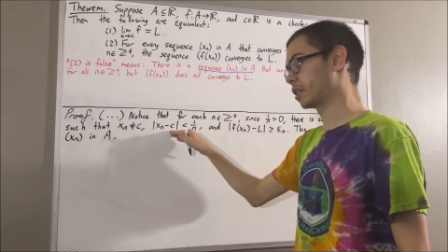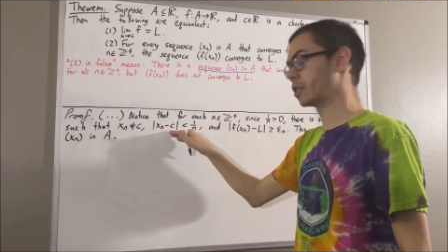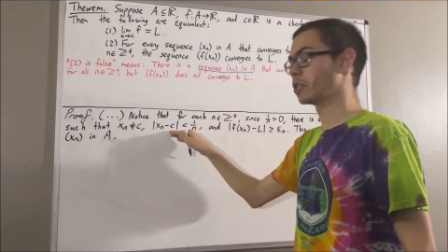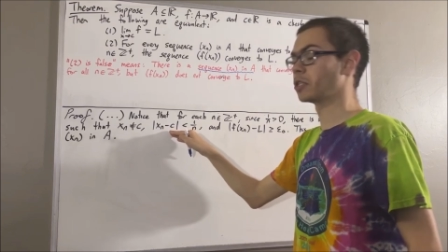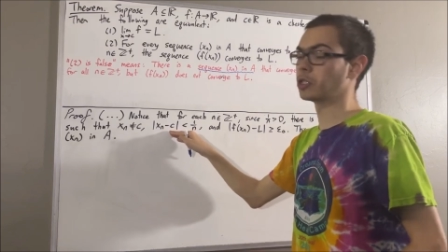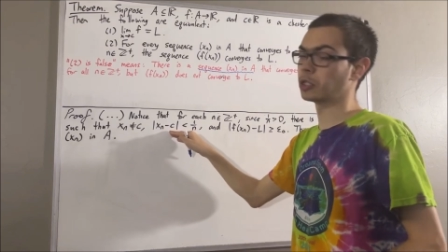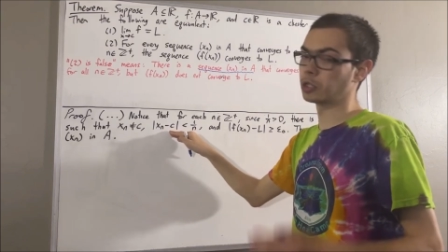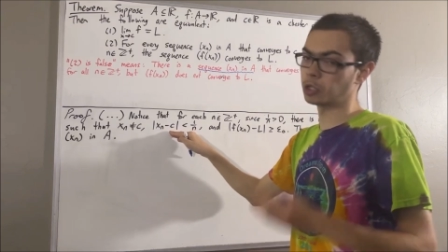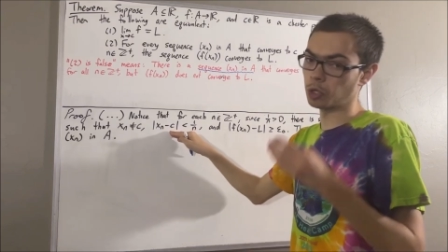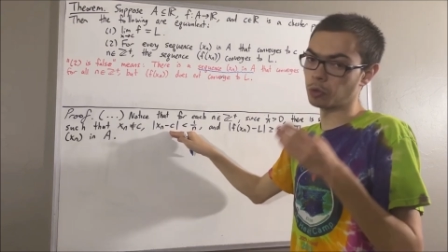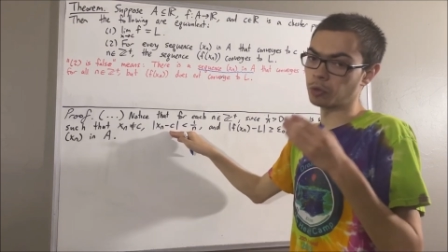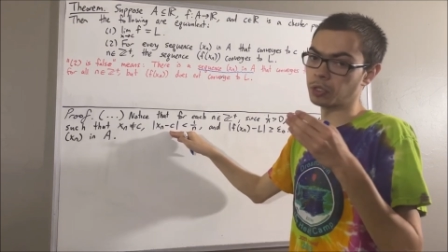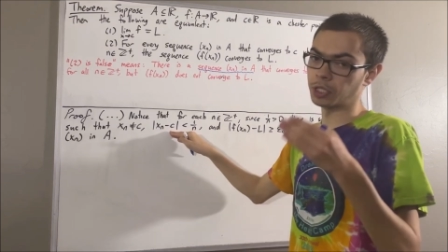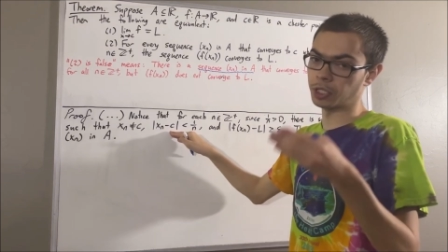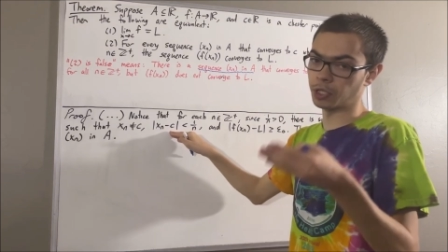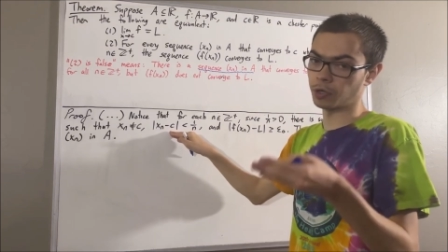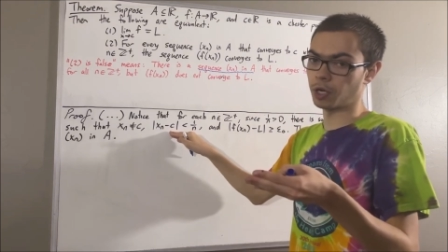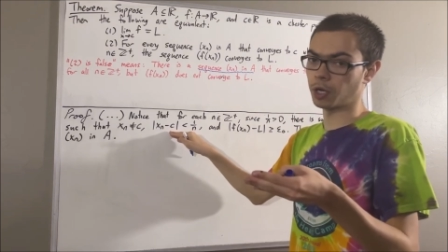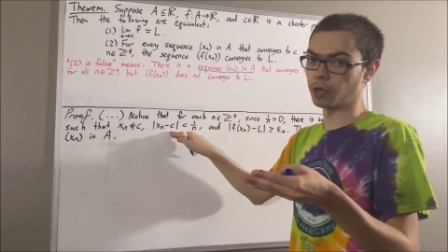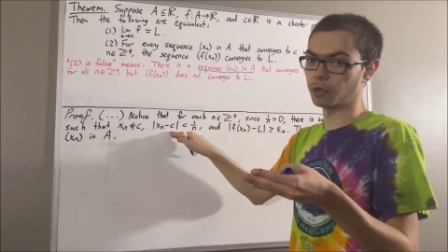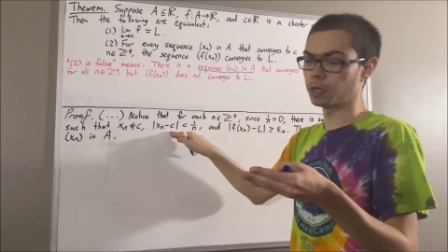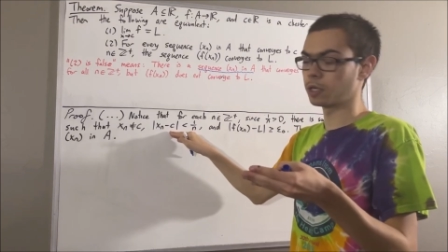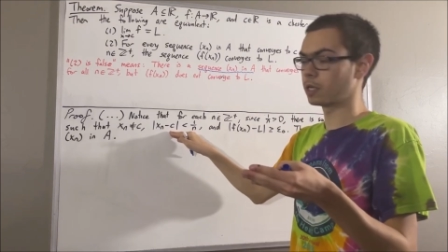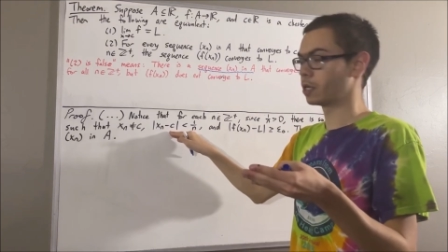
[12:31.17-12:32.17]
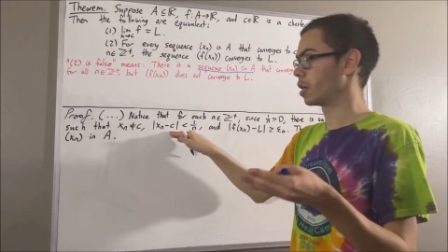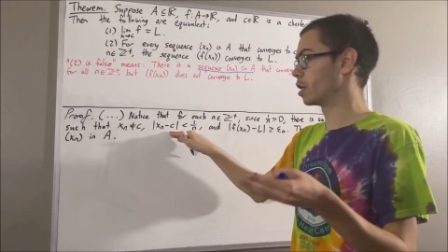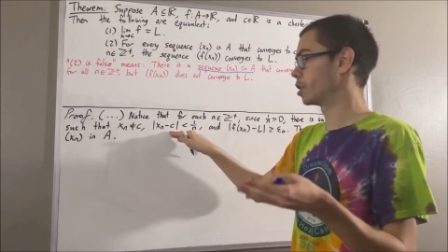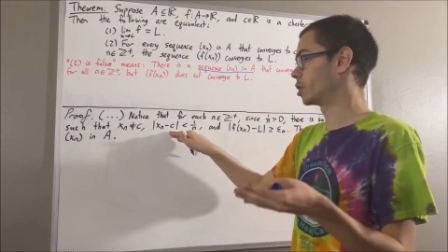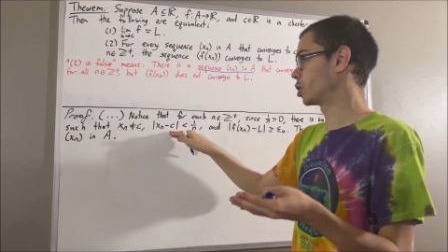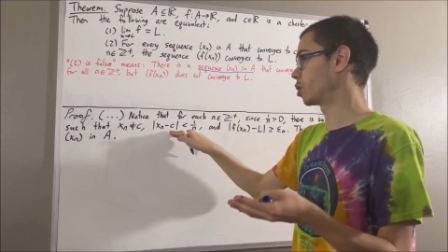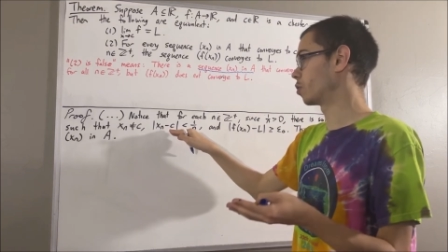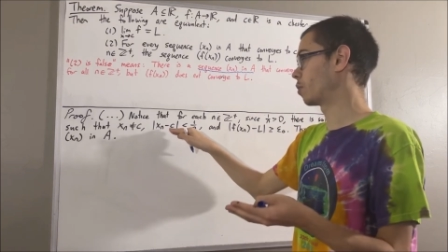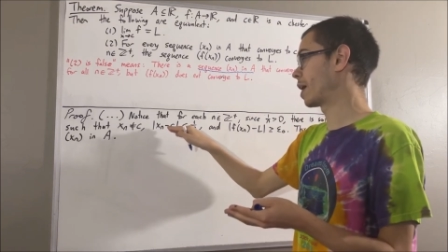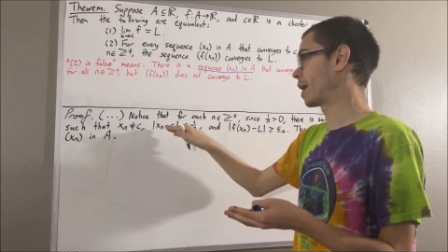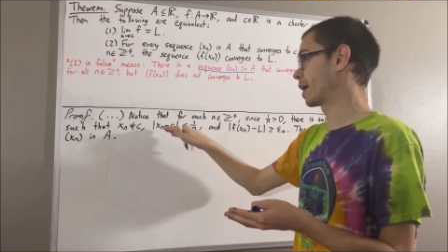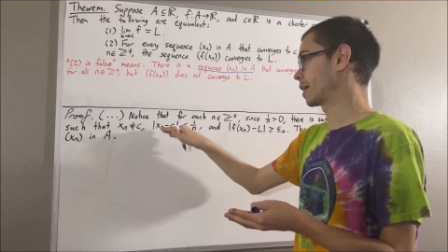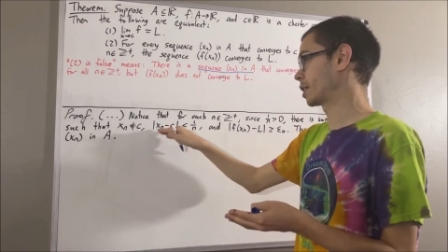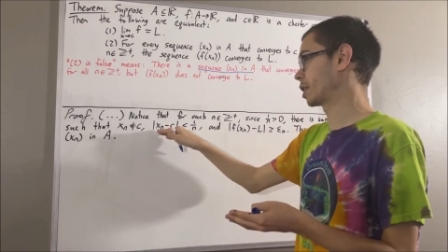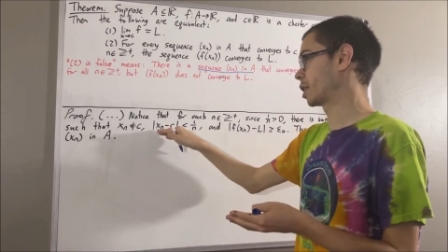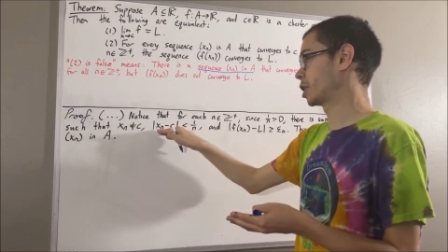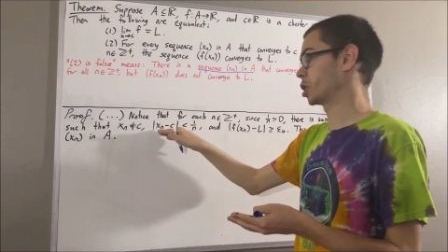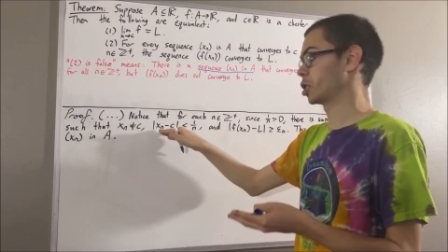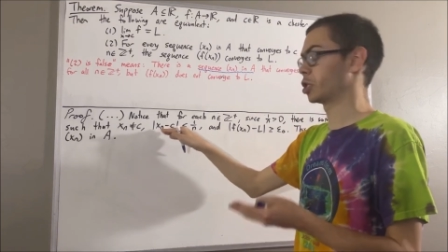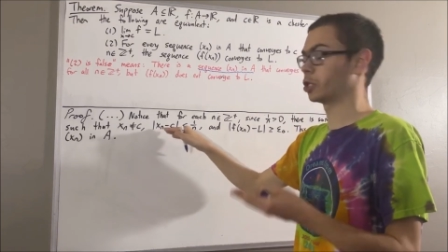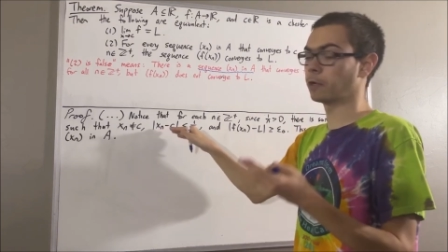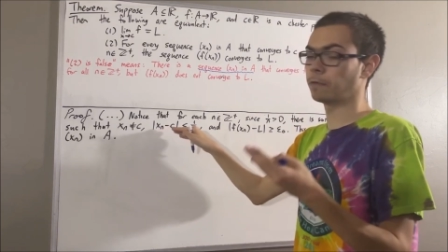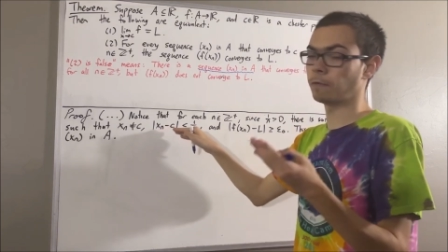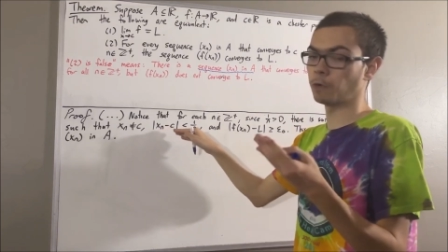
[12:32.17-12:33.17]
to go to 0, and so xn
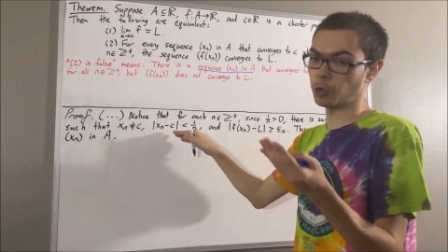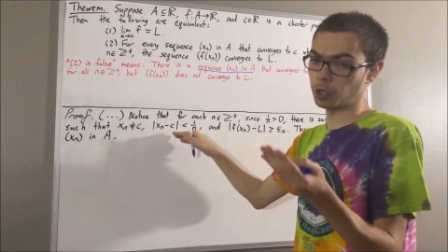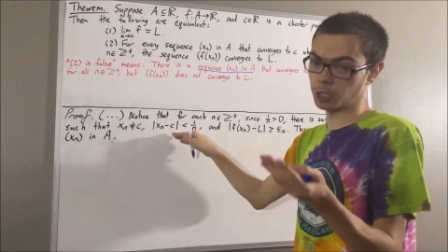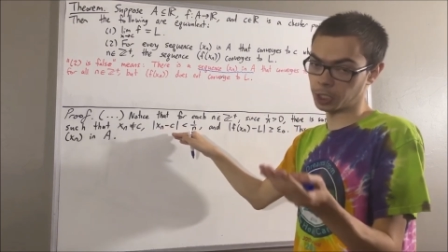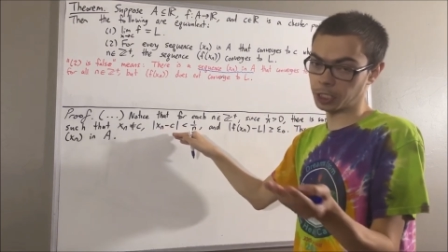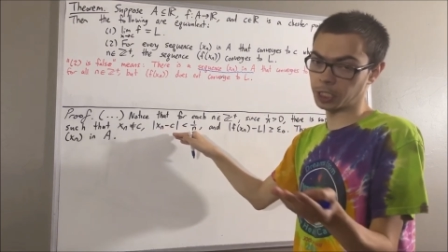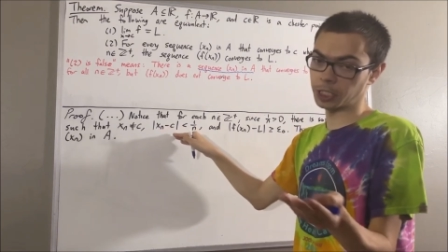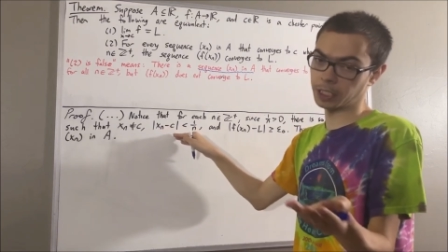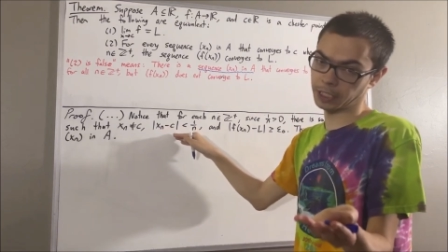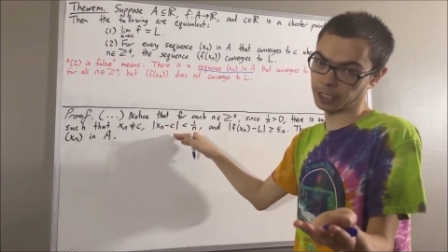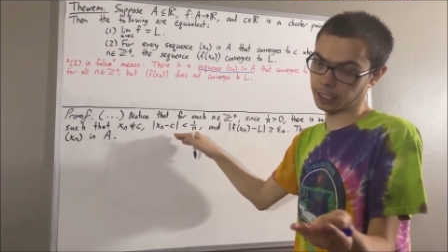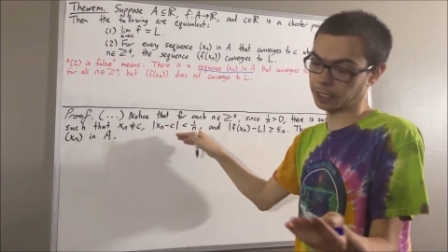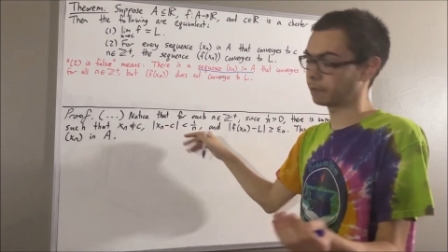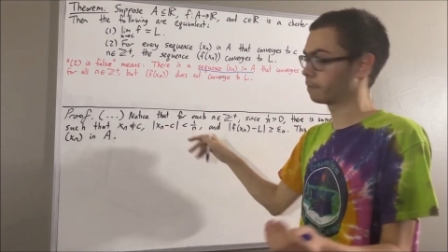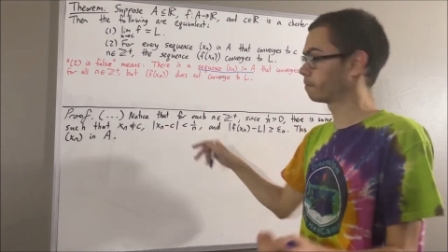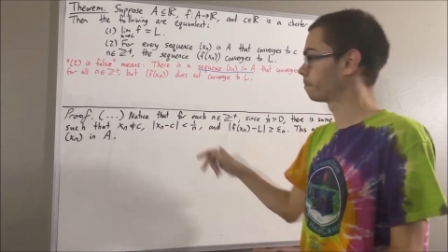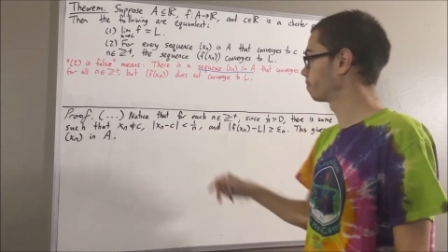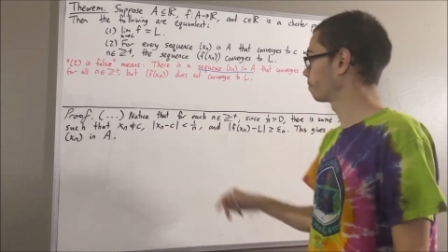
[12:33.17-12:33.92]
should converge to c.